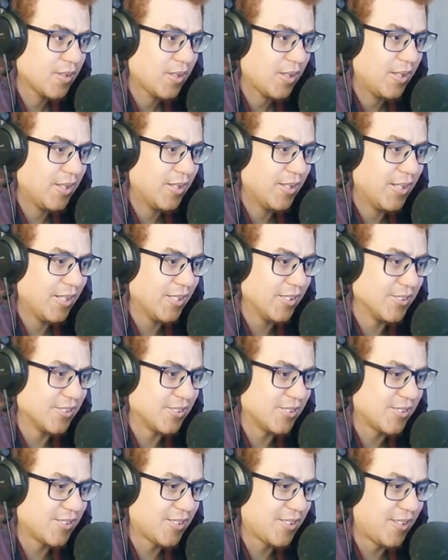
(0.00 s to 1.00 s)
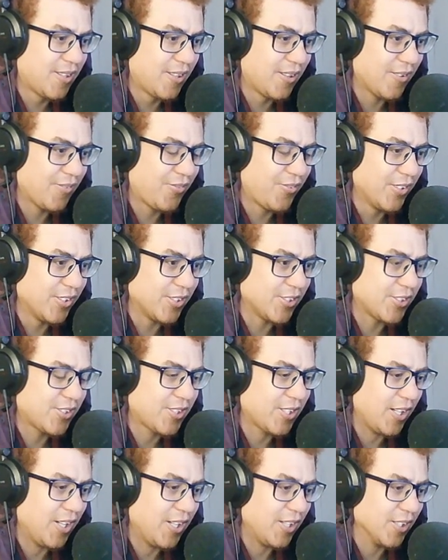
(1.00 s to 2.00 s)
And there's the first
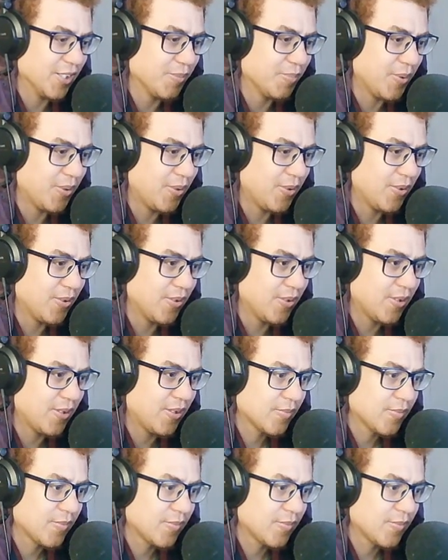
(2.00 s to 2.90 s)
child born.